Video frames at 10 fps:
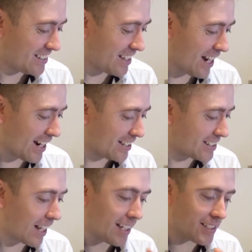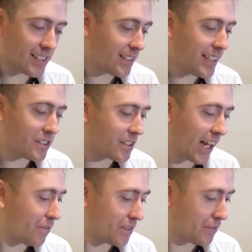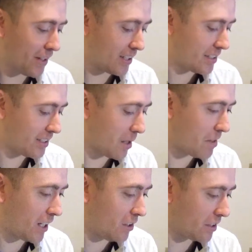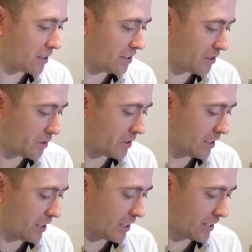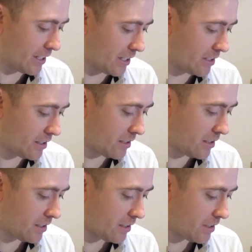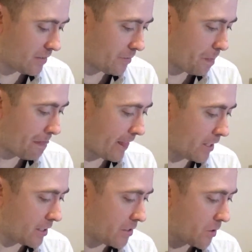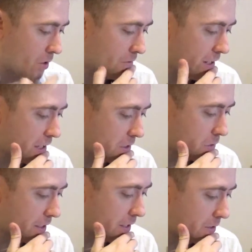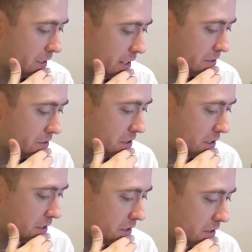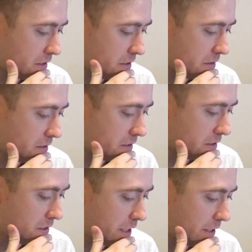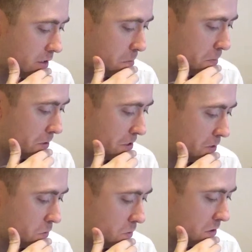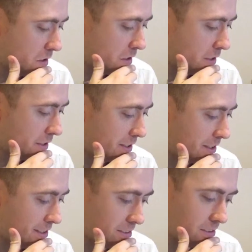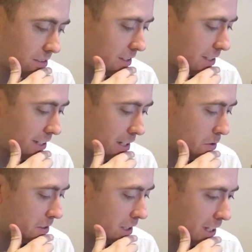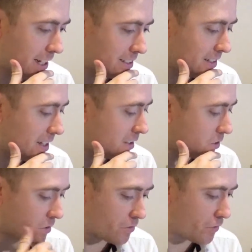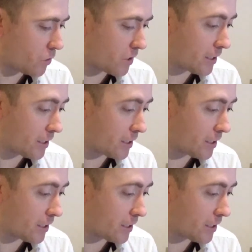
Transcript: Alright, he's just out for defense. I'm not looking to do a lot here. I'm gonna throw Valkyrie out there so she can take out a bunch at once. Oh, that tower's not lasting long, 104.